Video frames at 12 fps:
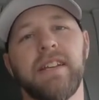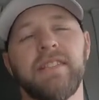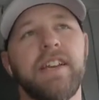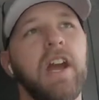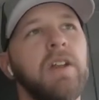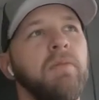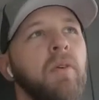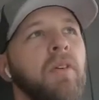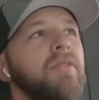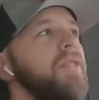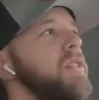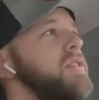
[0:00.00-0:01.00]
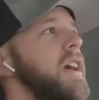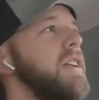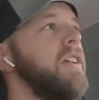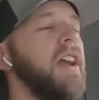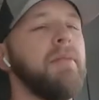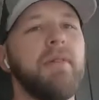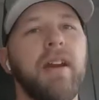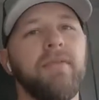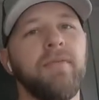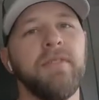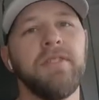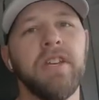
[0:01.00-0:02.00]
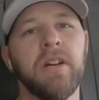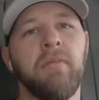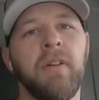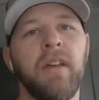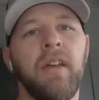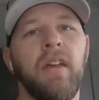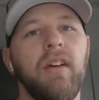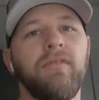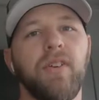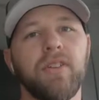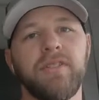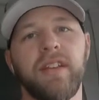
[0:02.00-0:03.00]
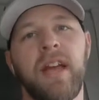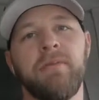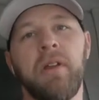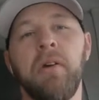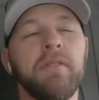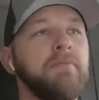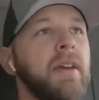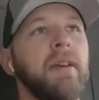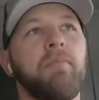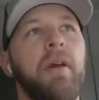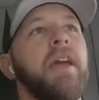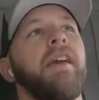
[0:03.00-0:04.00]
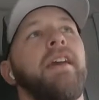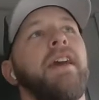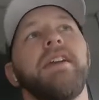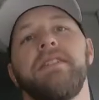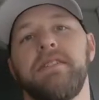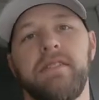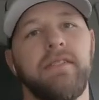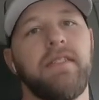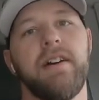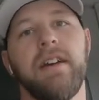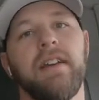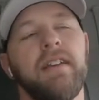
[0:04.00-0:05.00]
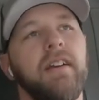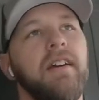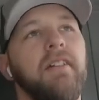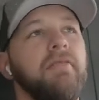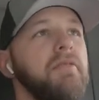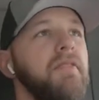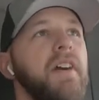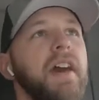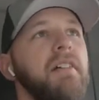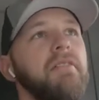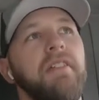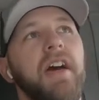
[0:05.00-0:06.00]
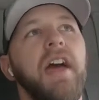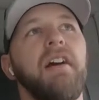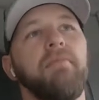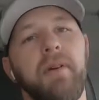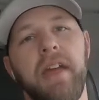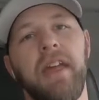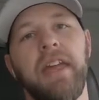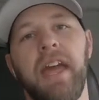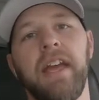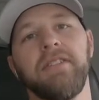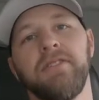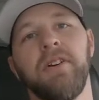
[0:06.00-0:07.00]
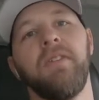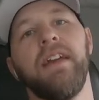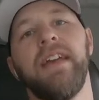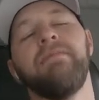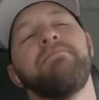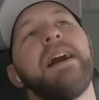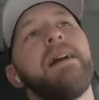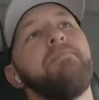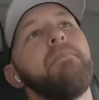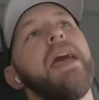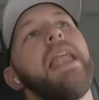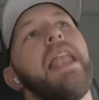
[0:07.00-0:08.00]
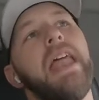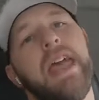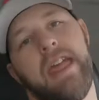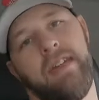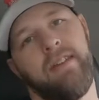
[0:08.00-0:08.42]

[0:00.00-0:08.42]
Like Saturday morning, first after I get back from the gym, first thing I'm doing is making pancakes. Like without a doubt, pancakes are going in my belly.